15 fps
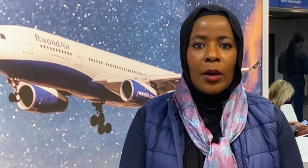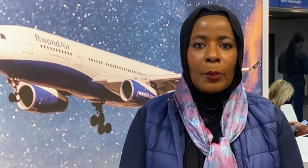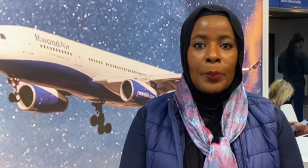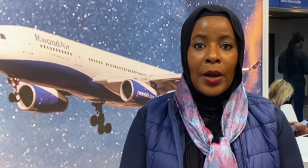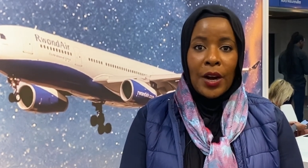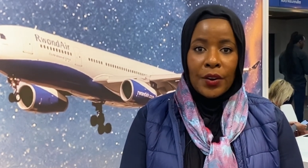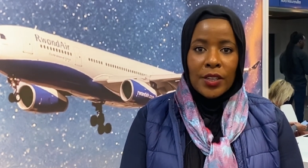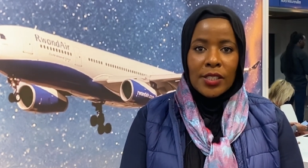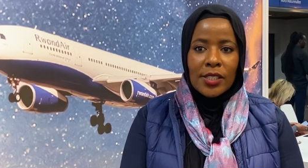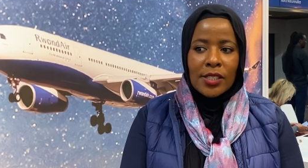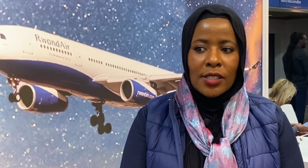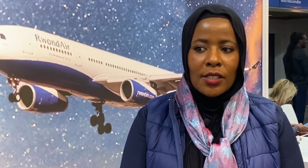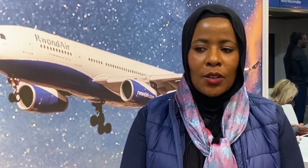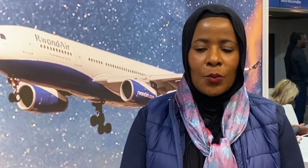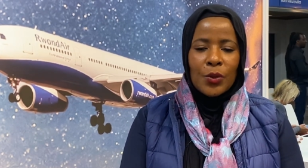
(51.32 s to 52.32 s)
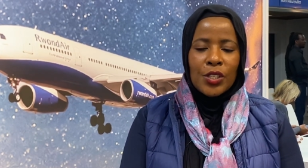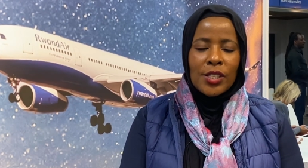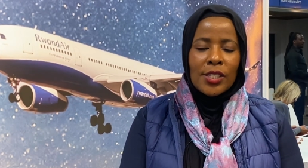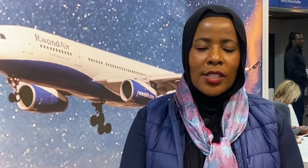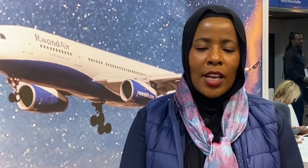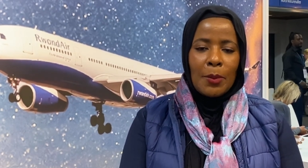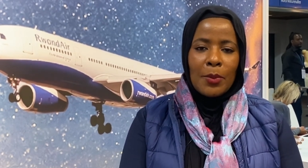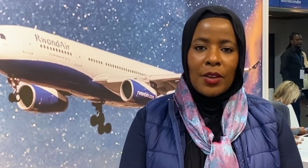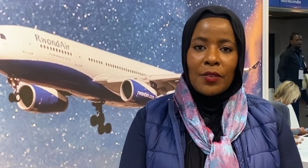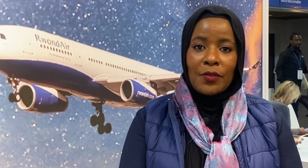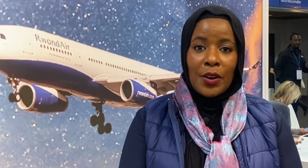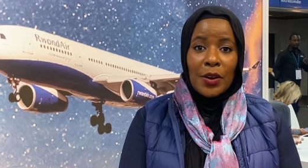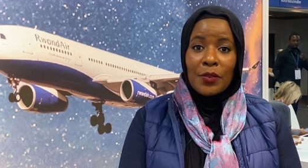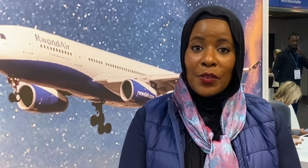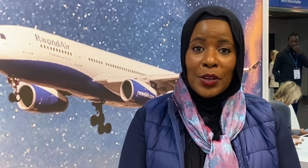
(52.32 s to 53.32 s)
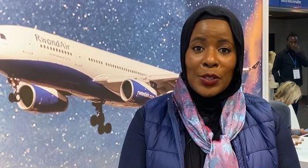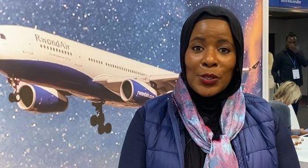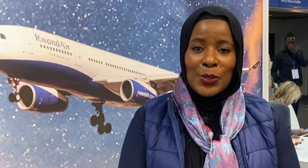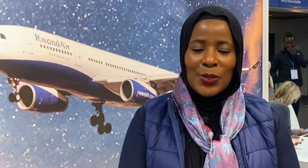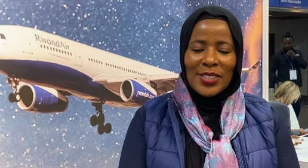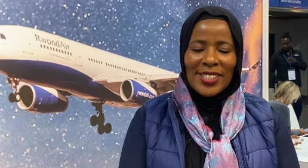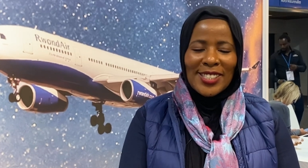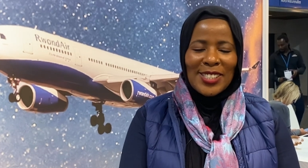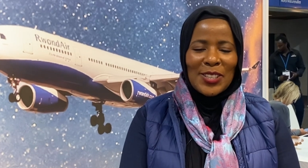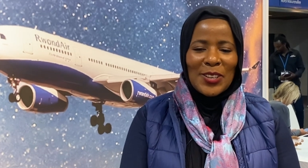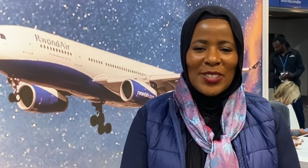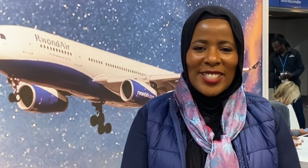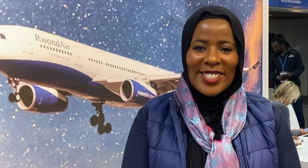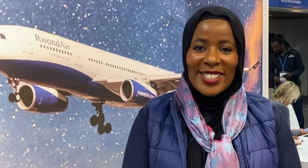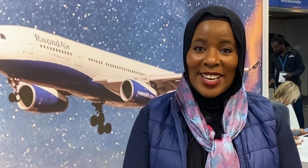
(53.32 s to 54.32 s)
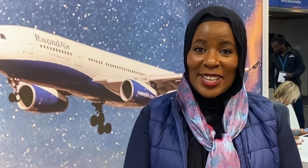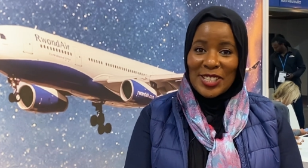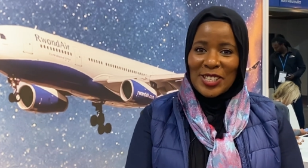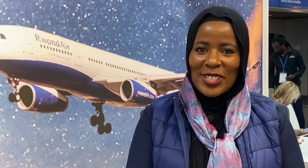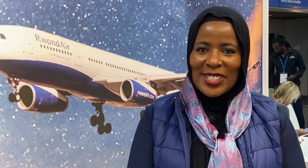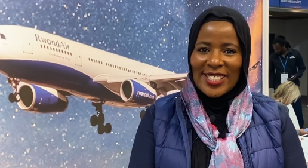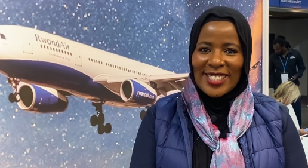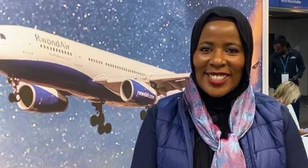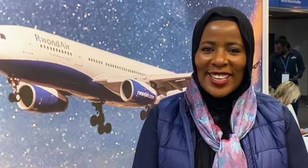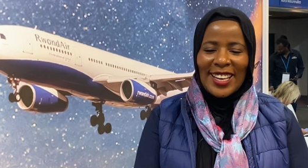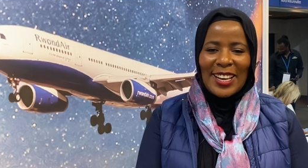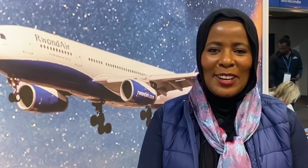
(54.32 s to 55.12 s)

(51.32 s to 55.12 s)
Paris, which is coming very, very soon, so stay tuned.